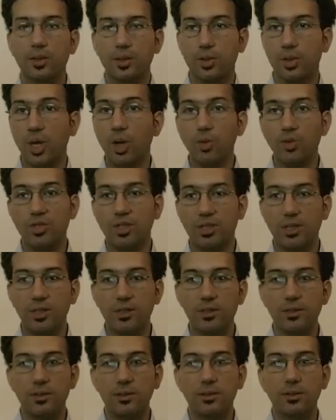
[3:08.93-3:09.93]

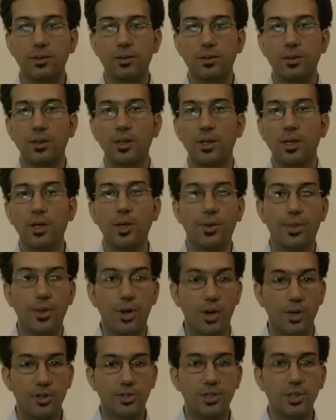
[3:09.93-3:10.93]
drowsiness,
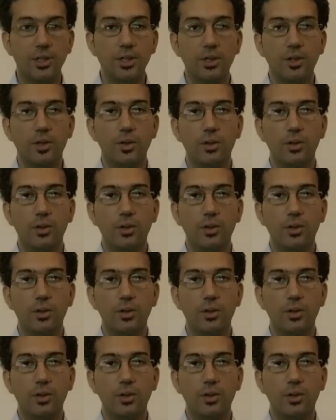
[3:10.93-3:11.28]
lethargy,